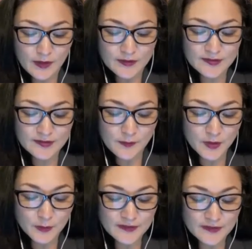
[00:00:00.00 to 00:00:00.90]
some of
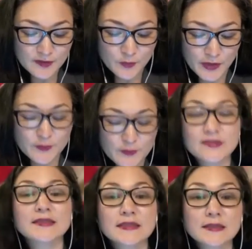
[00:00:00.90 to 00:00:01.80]
the places where you
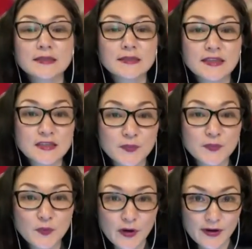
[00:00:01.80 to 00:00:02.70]
still need to
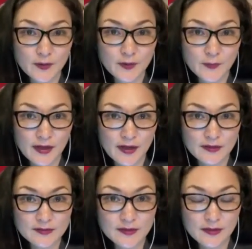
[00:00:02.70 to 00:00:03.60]
be wearing a
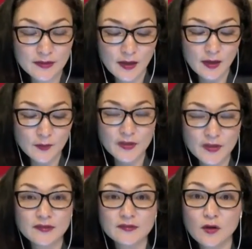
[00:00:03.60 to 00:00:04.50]
mask because